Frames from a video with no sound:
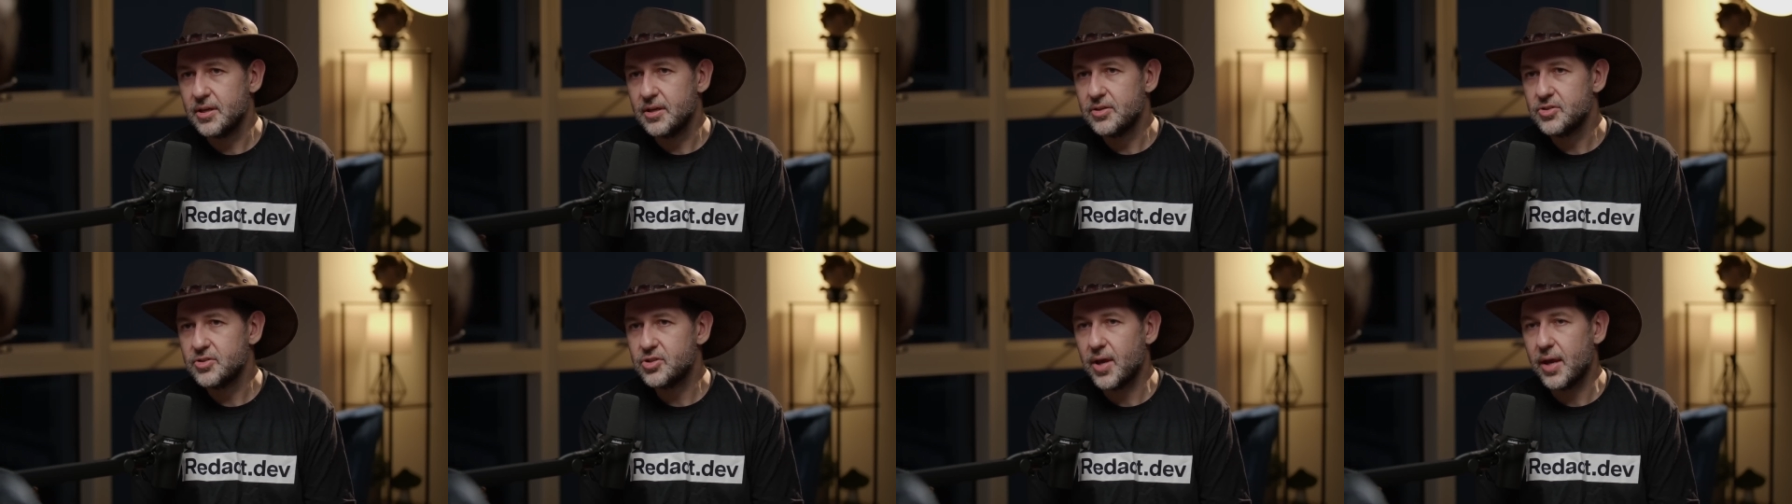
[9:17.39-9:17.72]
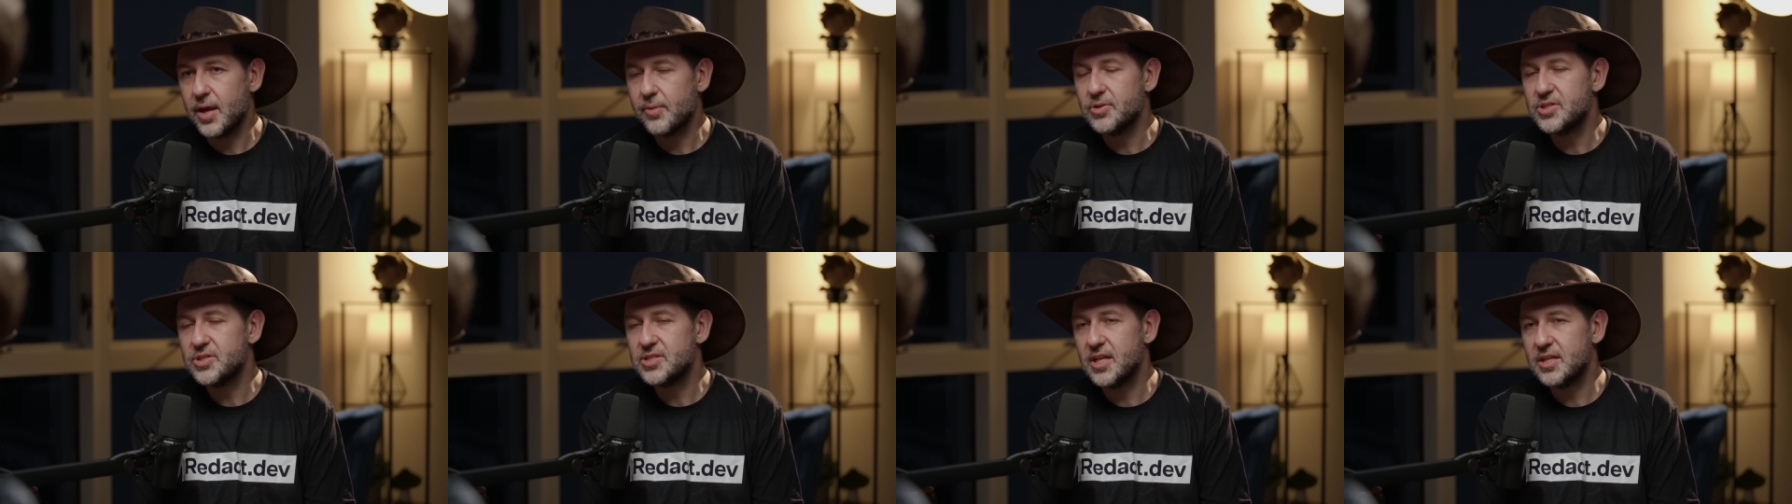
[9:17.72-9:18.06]
So I
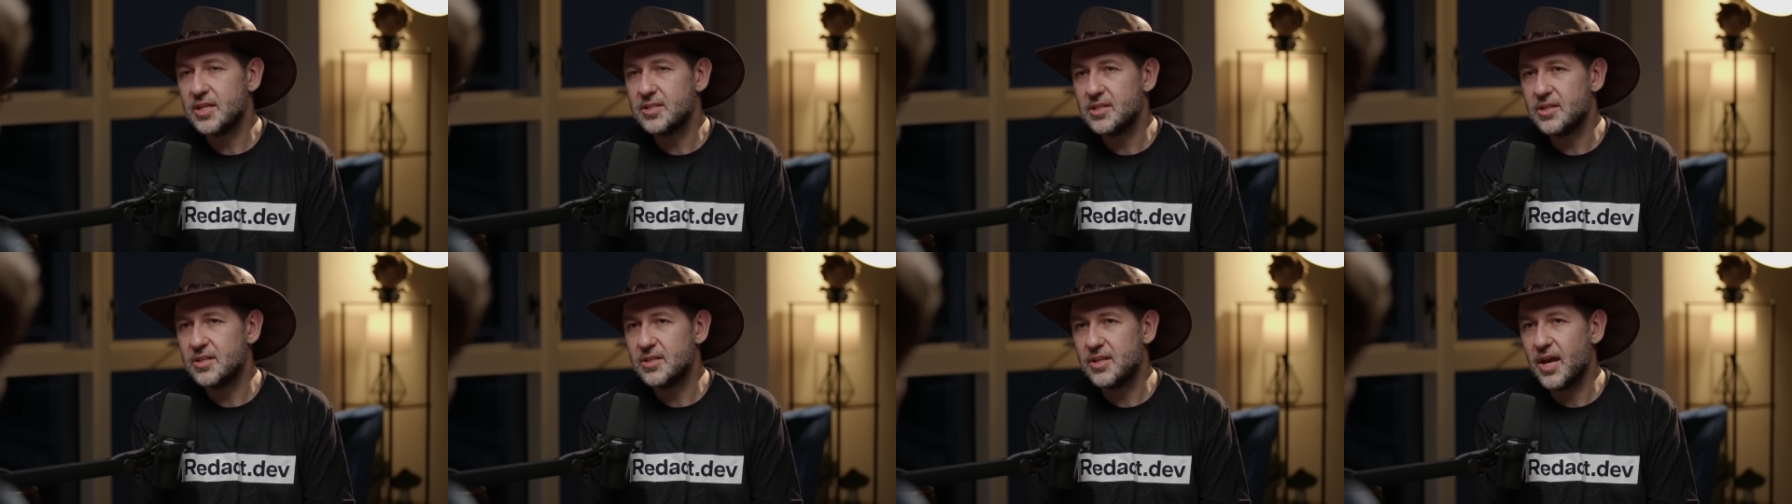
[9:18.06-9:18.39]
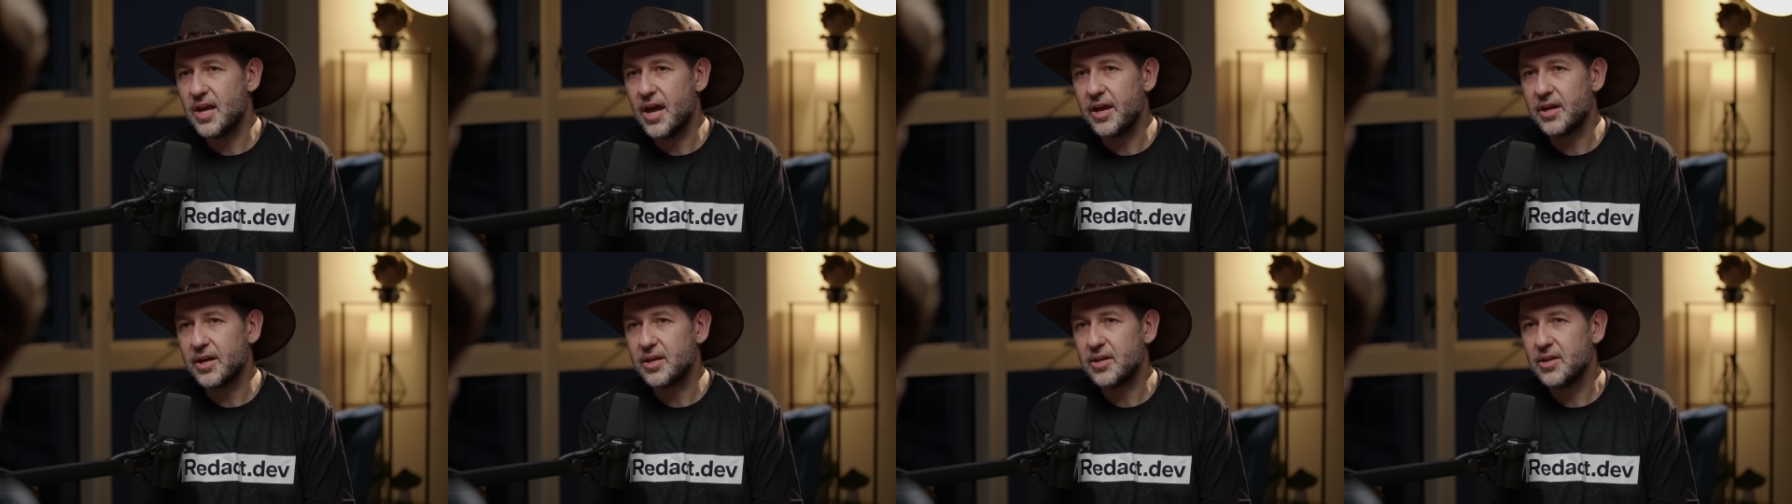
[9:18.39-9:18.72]
would say to the
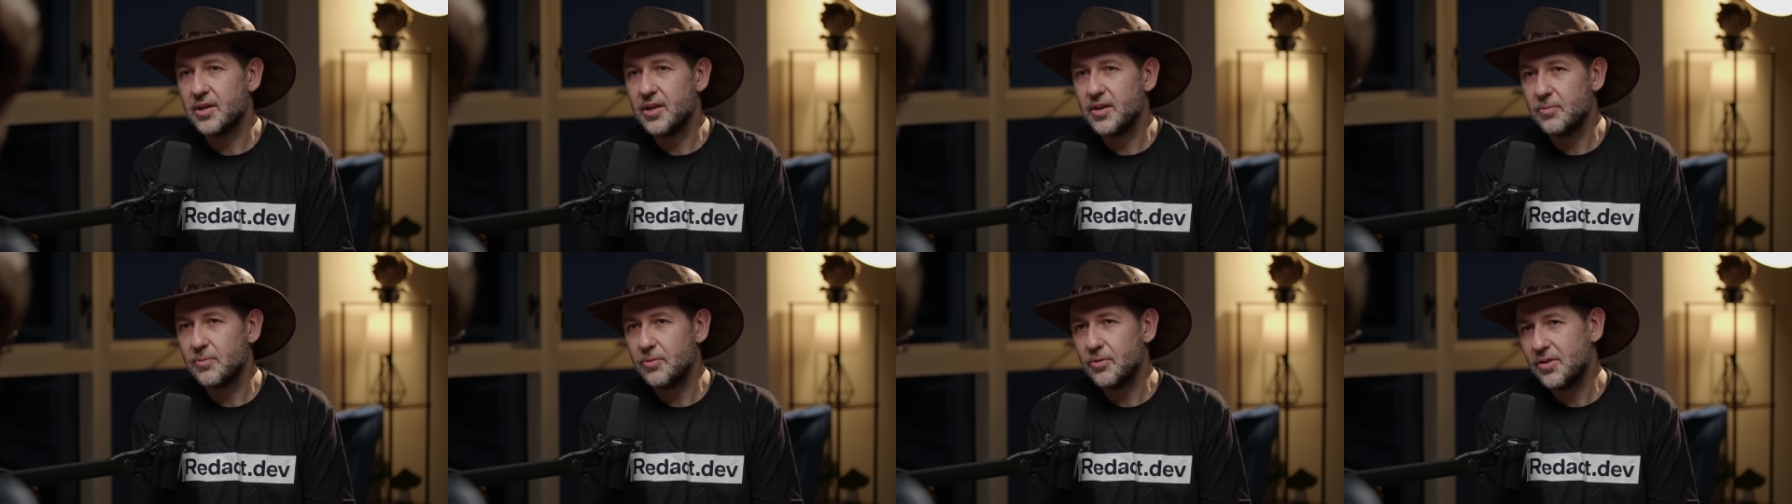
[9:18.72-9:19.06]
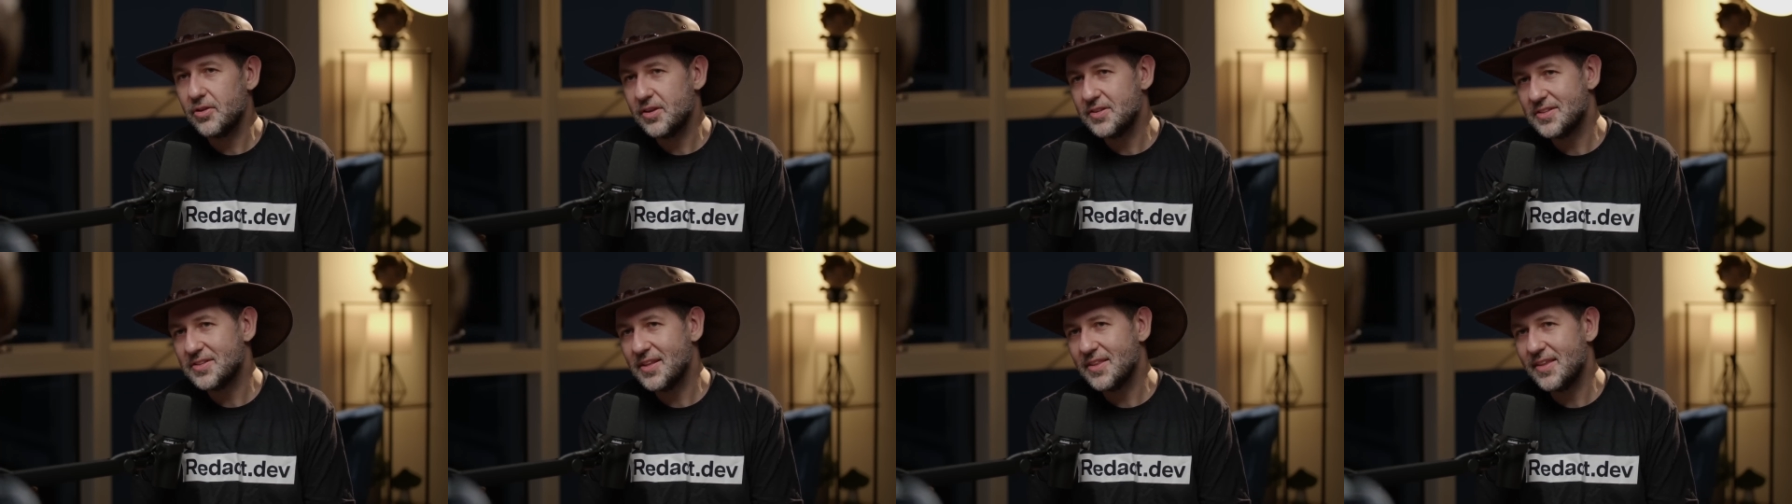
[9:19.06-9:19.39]
doc,
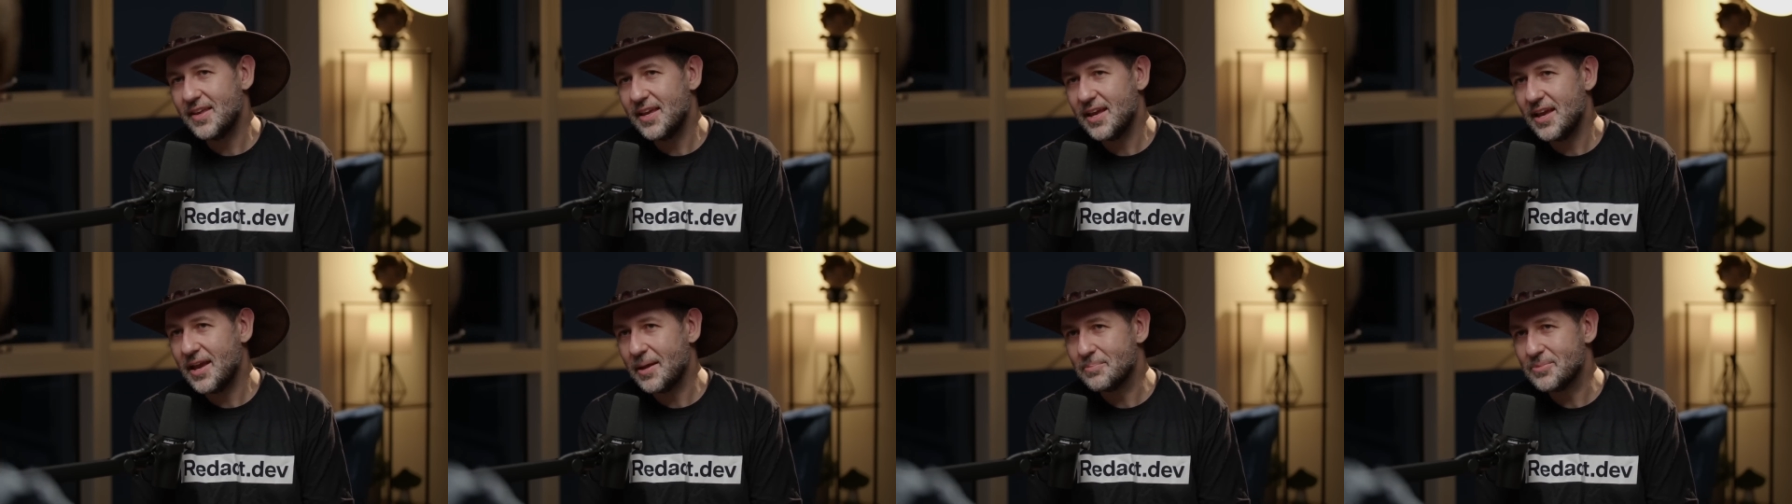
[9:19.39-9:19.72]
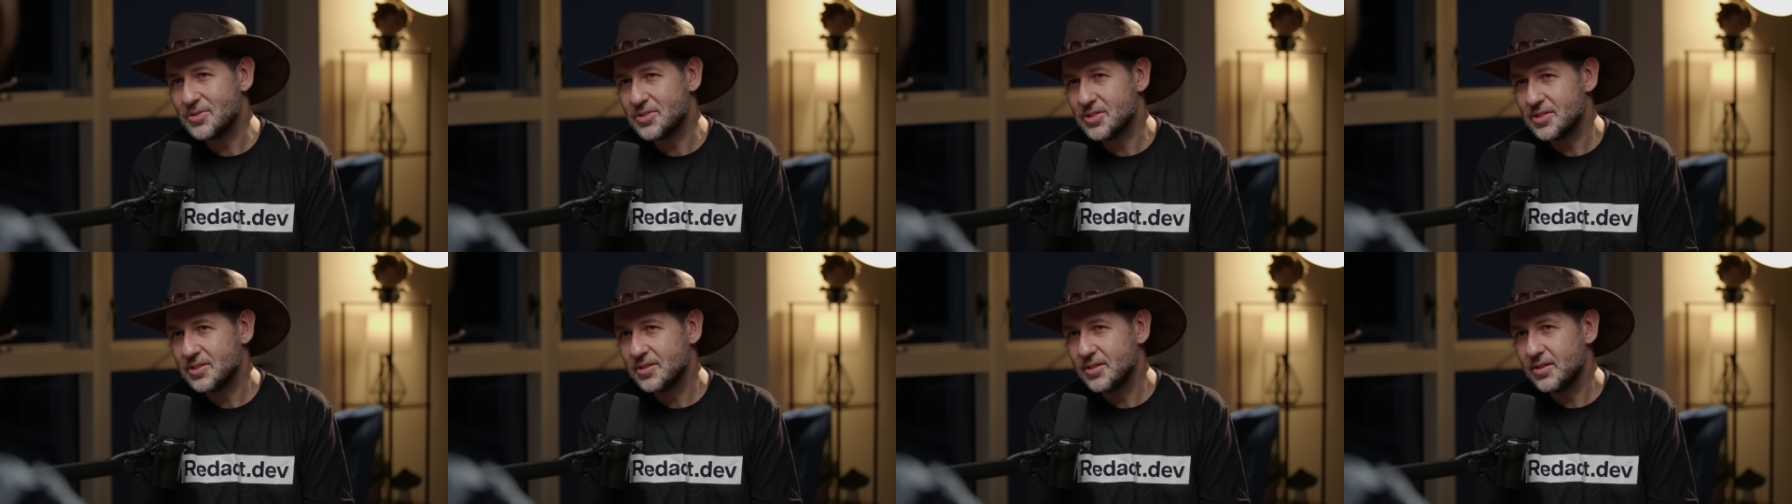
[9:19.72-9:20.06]
release the
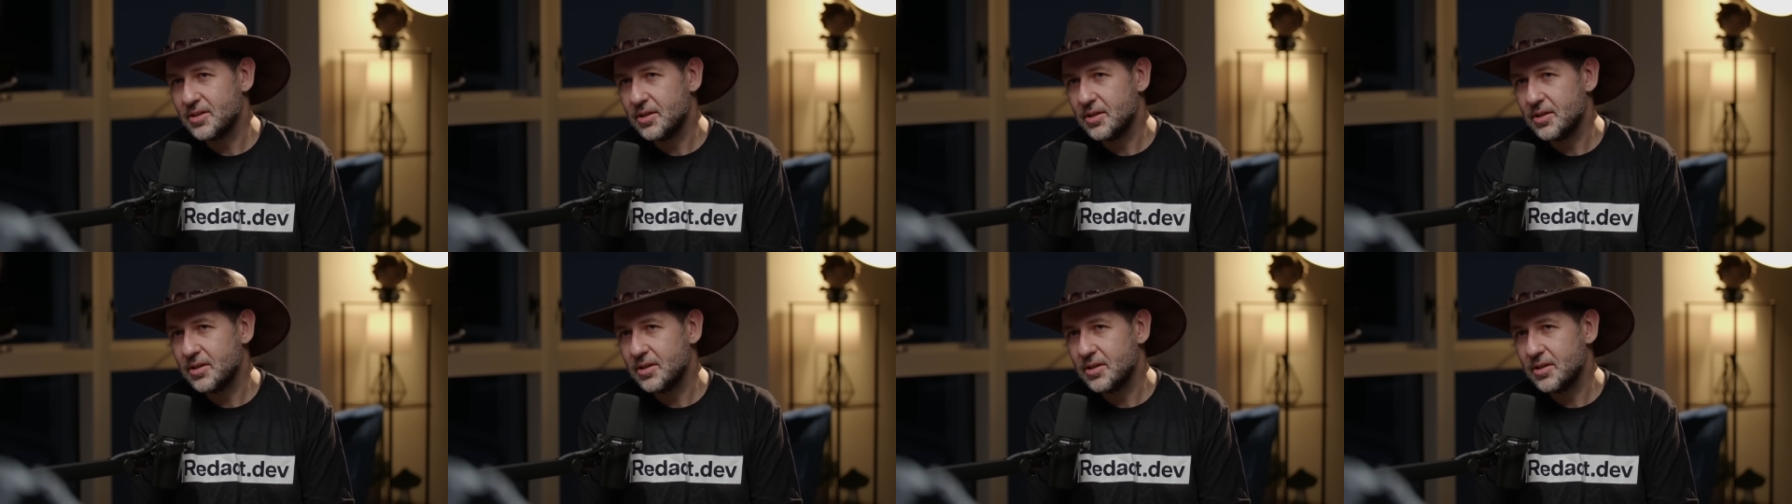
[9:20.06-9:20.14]
DMs,